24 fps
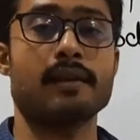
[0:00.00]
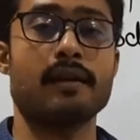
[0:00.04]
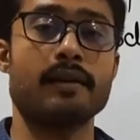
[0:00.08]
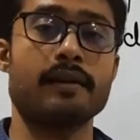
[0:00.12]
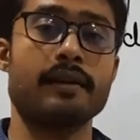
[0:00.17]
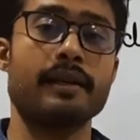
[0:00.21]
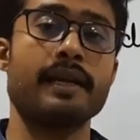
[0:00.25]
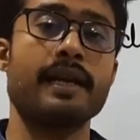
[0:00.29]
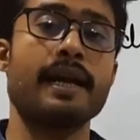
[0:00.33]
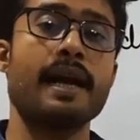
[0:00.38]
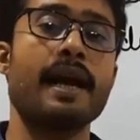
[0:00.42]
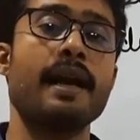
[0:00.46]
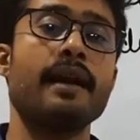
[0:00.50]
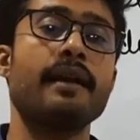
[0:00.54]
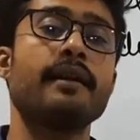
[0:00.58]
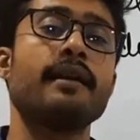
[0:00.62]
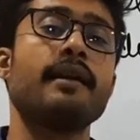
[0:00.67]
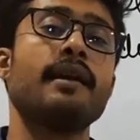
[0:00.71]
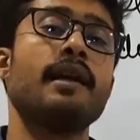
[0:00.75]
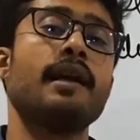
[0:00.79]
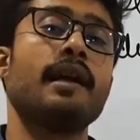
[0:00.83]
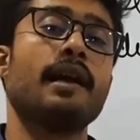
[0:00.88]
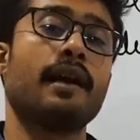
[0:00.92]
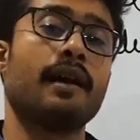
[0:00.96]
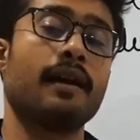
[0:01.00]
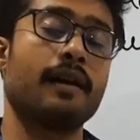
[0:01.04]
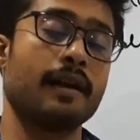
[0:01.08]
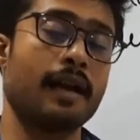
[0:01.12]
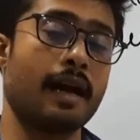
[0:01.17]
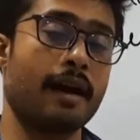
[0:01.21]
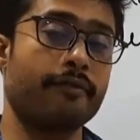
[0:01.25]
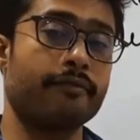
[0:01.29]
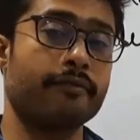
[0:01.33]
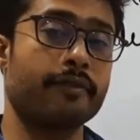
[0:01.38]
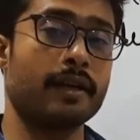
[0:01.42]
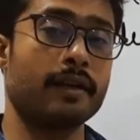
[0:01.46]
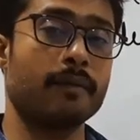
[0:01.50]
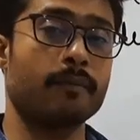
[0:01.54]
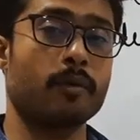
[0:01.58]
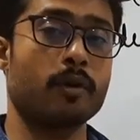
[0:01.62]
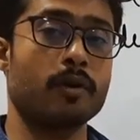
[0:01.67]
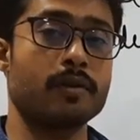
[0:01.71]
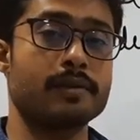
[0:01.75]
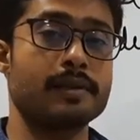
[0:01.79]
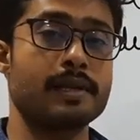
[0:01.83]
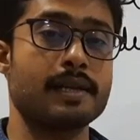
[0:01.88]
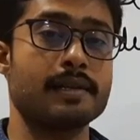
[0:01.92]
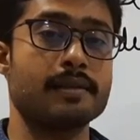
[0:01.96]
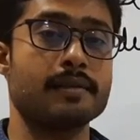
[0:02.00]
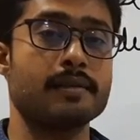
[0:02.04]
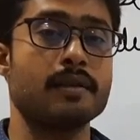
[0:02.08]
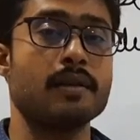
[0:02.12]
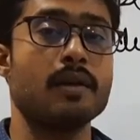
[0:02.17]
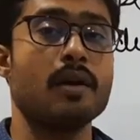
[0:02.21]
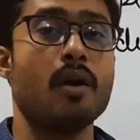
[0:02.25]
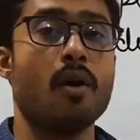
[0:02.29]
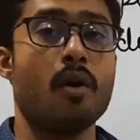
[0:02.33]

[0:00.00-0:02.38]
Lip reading: cutting and grafting process.